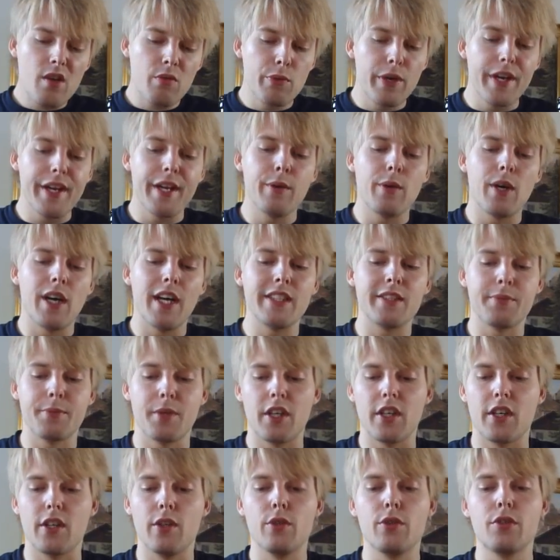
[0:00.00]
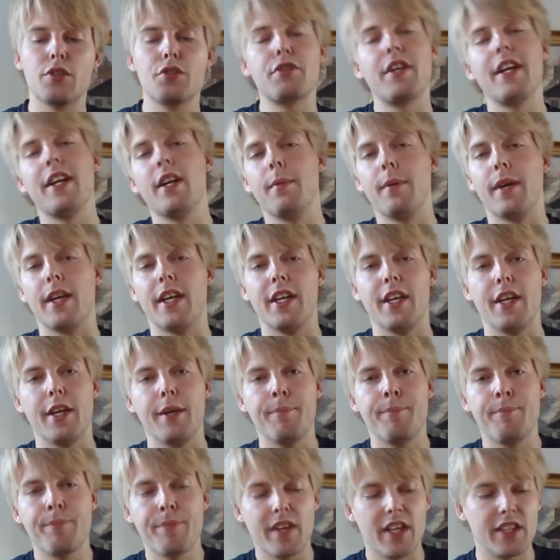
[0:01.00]
rating wise, I'm gonna go straight up 80.
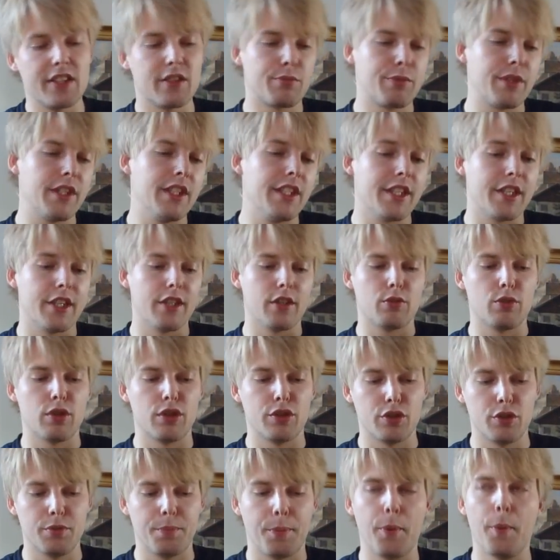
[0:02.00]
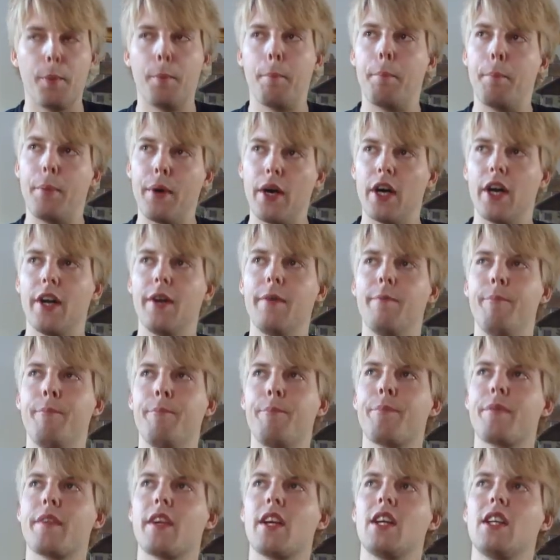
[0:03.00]
It's a really good quadruple, but
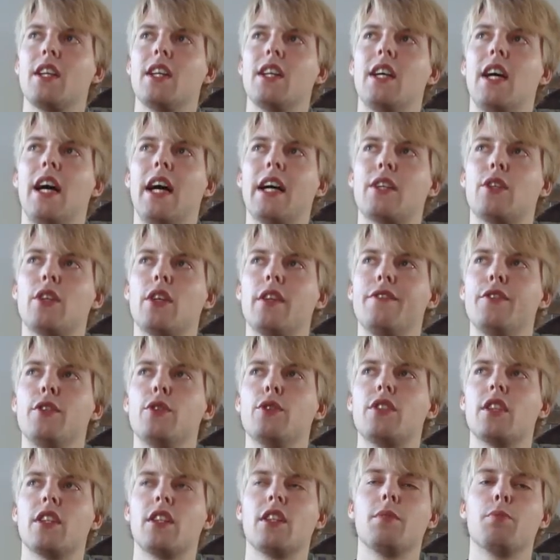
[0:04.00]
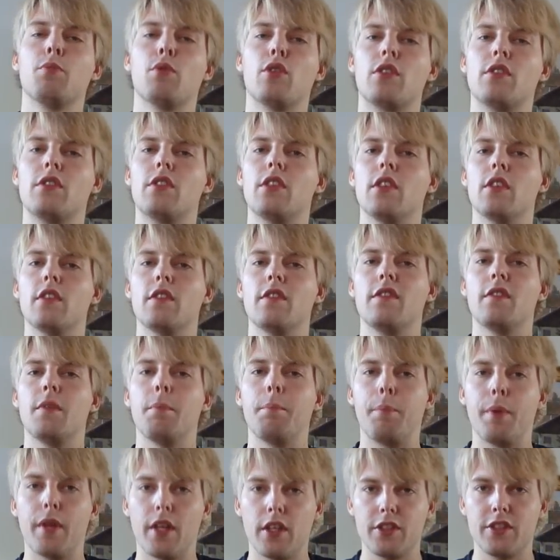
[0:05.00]
I could have used a little more
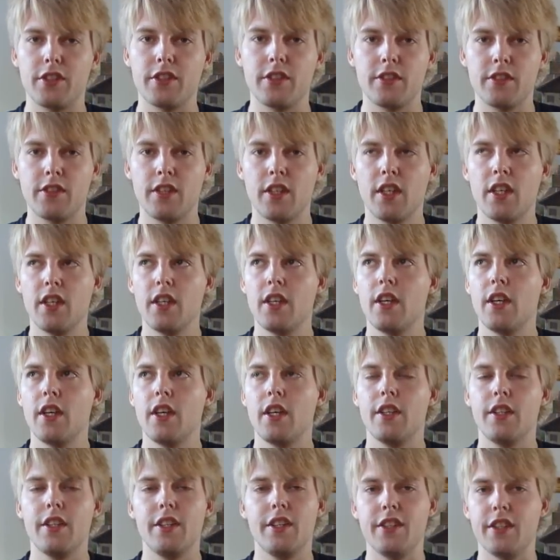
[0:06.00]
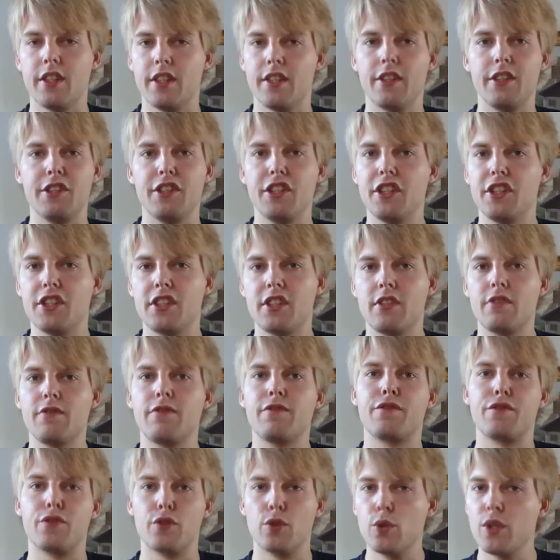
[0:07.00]
of Belgian yeast
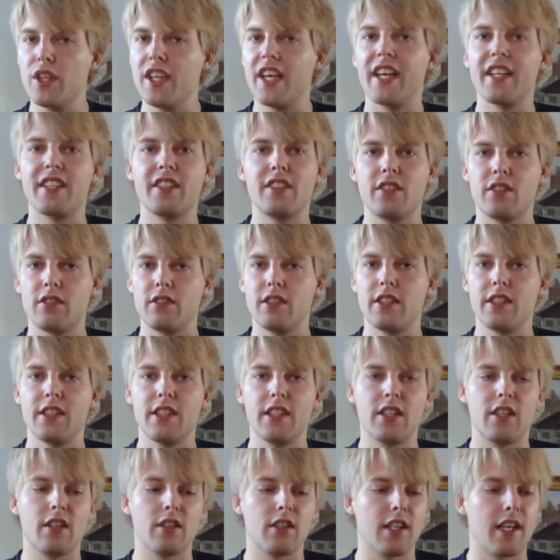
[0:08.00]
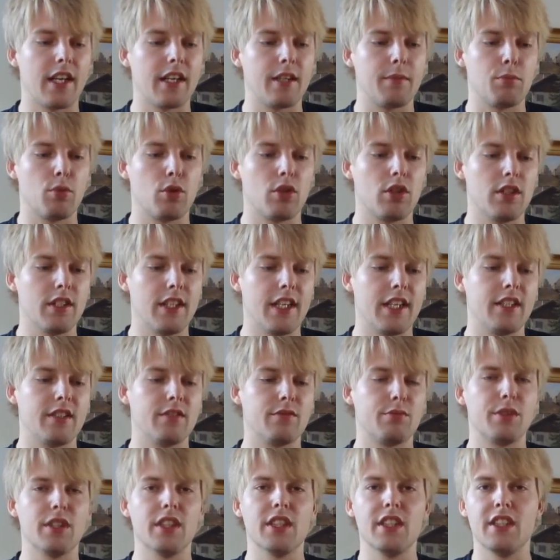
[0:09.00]
fruity ester in there. I'd like more of
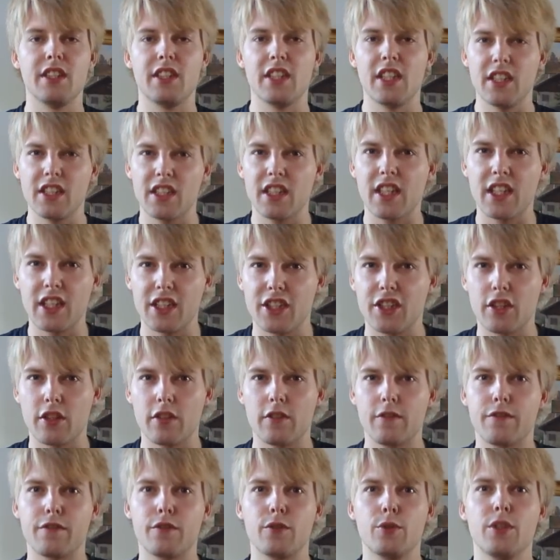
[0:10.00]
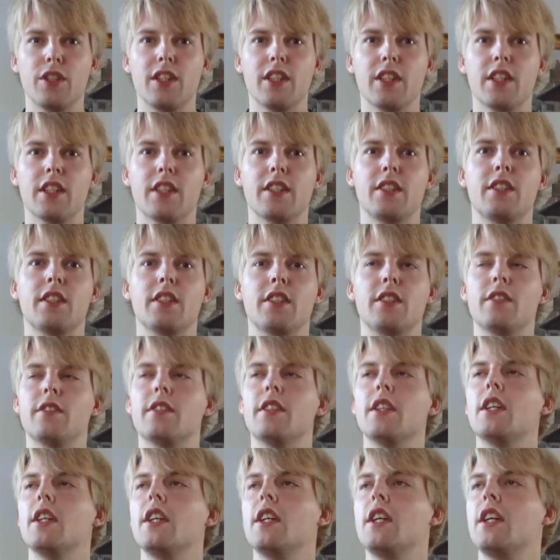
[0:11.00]
that really intense kind of dark fruitiness and,
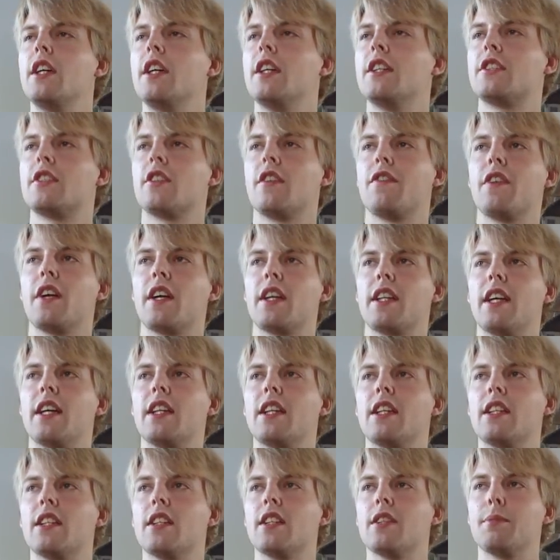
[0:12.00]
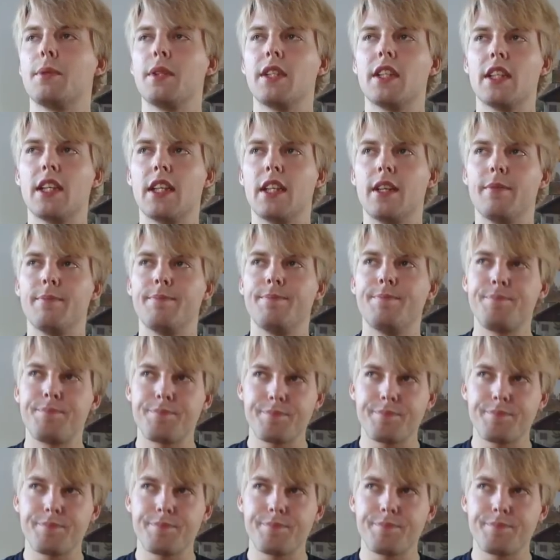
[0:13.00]
and stuff like that. A little bit of that.